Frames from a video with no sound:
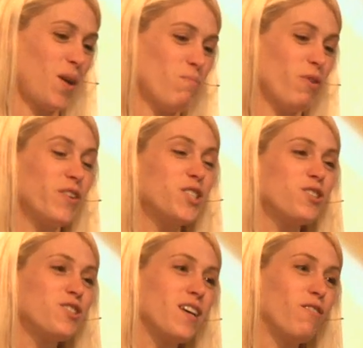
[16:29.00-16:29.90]
Prevent
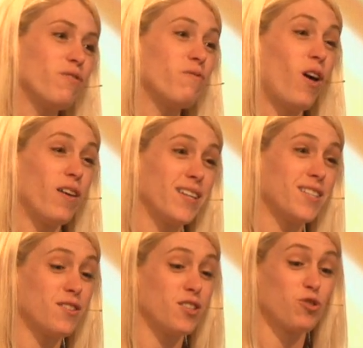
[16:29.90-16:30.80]
yourself from falling
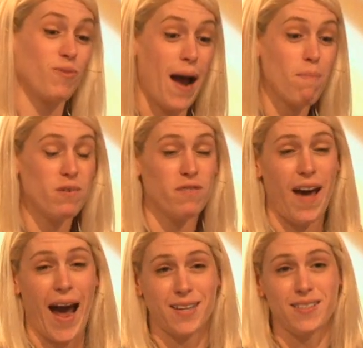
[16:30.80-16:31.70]
into the trap of
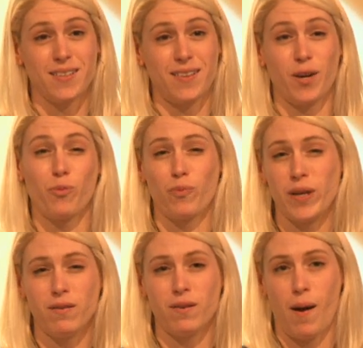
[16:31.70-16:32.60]
acting like a
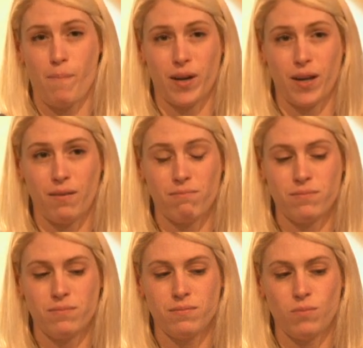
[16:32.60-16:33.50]
real company,
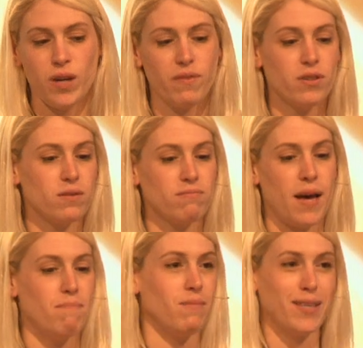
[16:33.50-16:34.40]
whatever
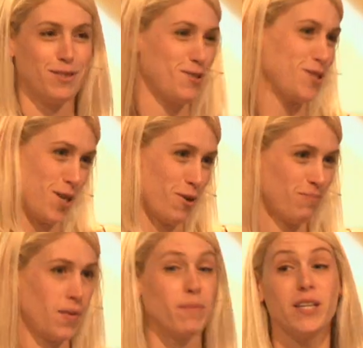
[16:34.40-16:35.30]
that means to you.
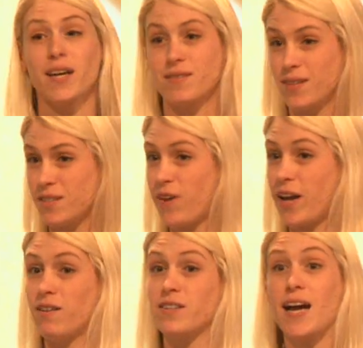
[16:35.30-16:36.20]
I mean, yes, let's
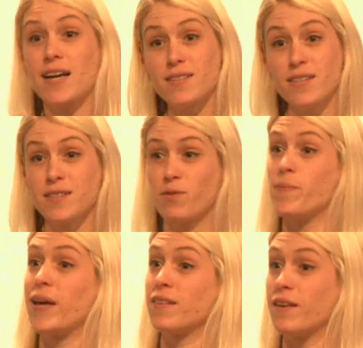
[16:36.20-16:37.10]
file our taxes and
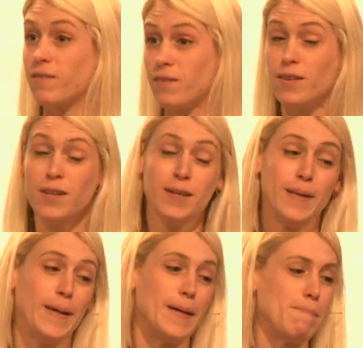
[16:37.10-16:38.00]
remain legal,
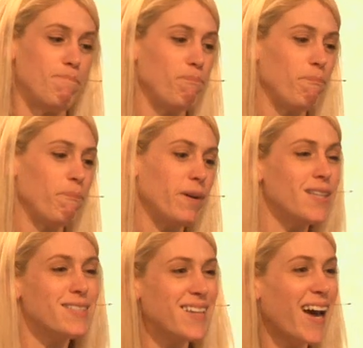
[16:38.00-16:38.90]
but
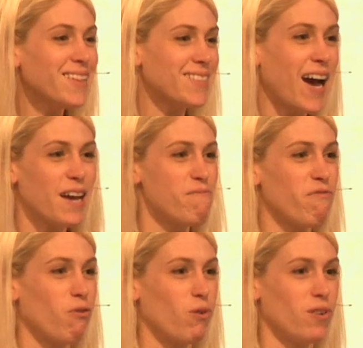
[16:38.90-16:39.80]
it's not time
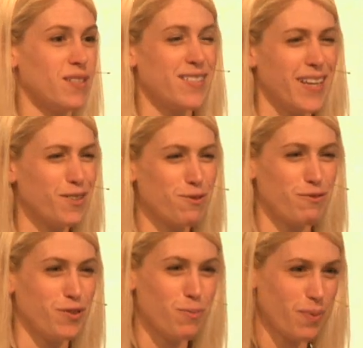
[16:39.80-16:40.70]
for a standard
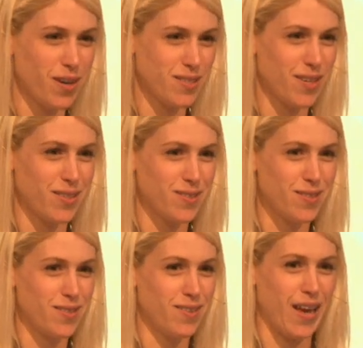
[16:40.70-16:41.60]
review
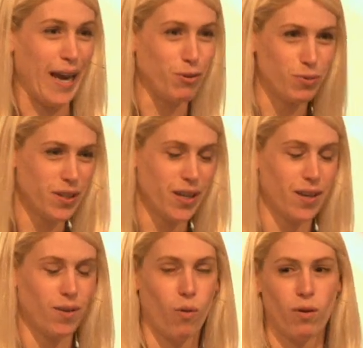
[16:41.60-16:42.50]
process
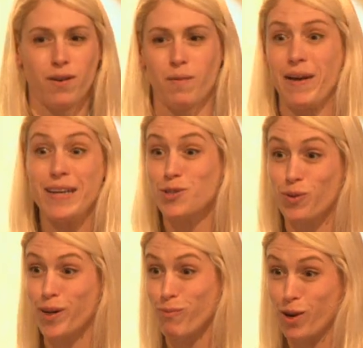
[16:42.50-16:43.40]
annually or
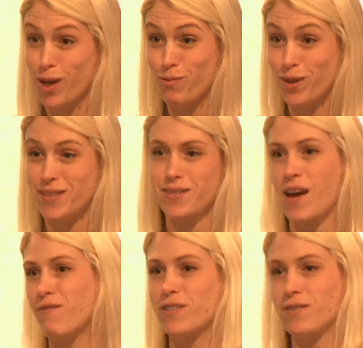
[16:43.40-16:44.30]
mandatory one-on-ones
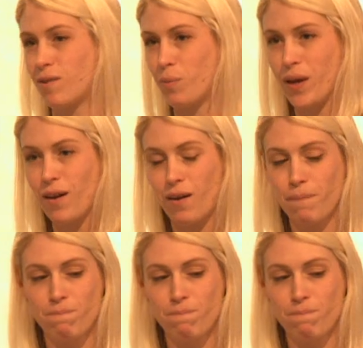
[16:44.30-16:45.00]
every single week.